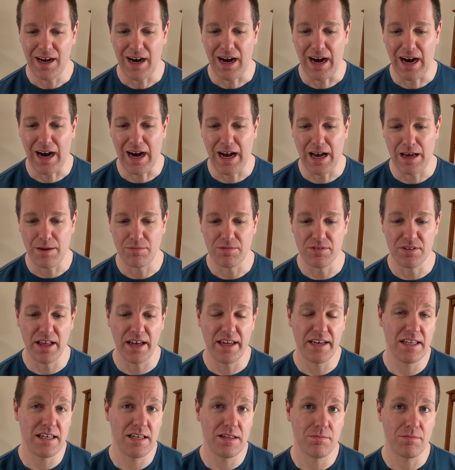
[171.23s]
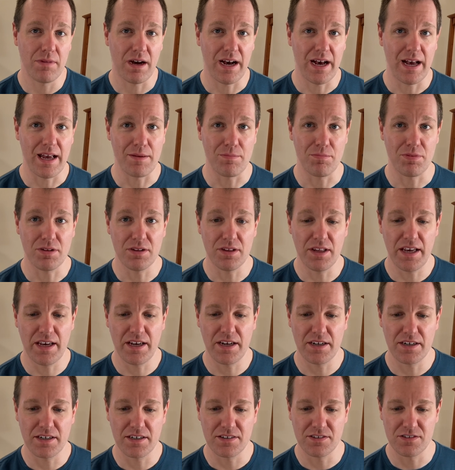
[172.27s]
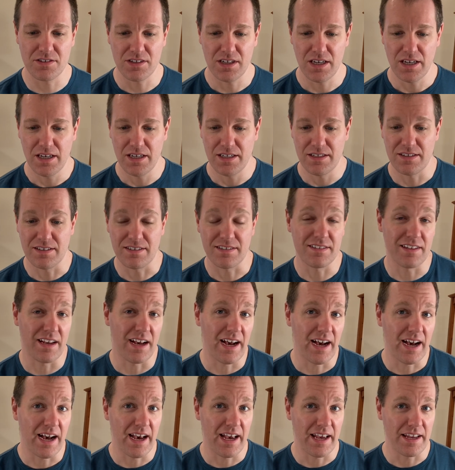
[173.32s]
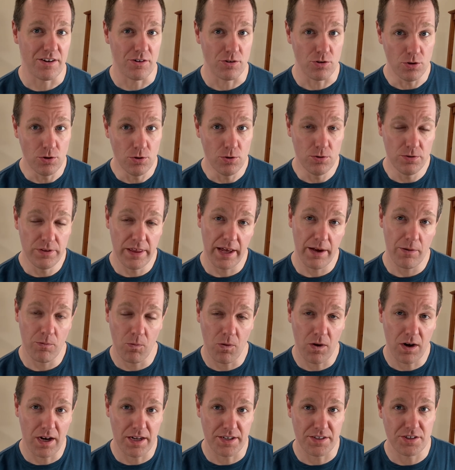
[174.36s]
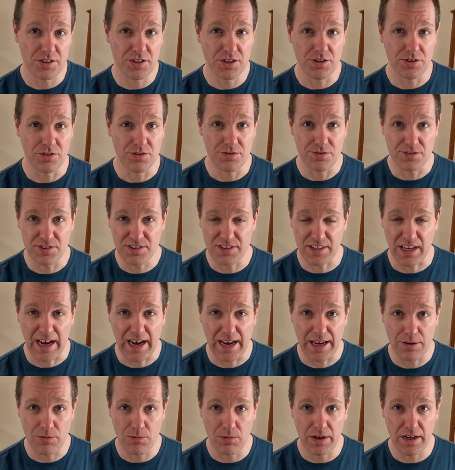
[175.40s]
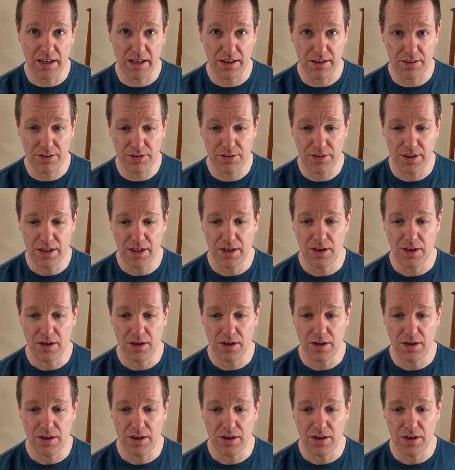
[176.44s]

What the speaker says: I'm letting my players decide who they want to side with